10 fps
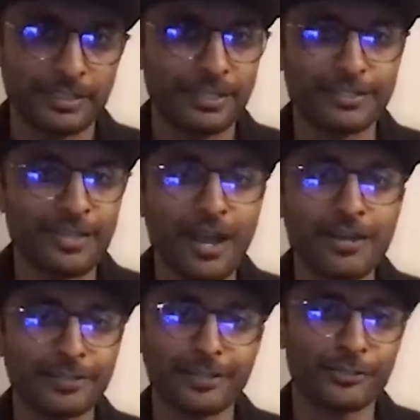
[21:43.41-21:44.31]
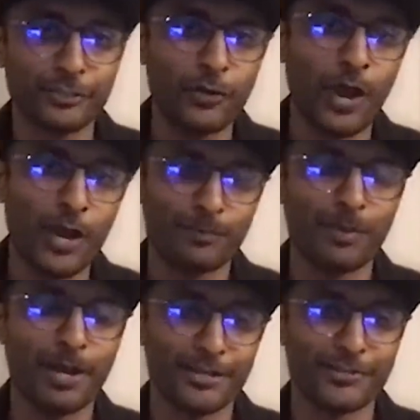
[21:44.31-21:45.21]
It's not that you go
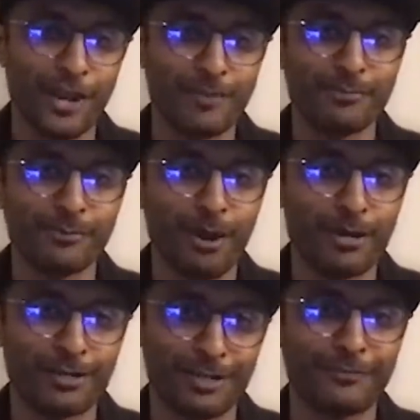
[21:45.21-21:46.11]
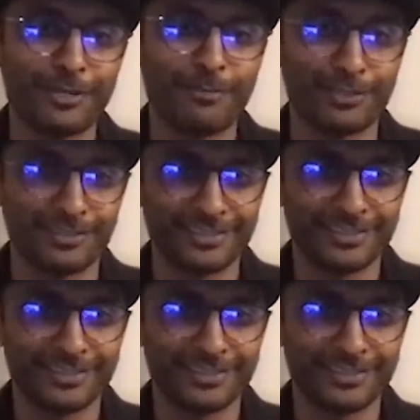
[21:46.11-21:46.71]
out buy a shampoo bottle every month.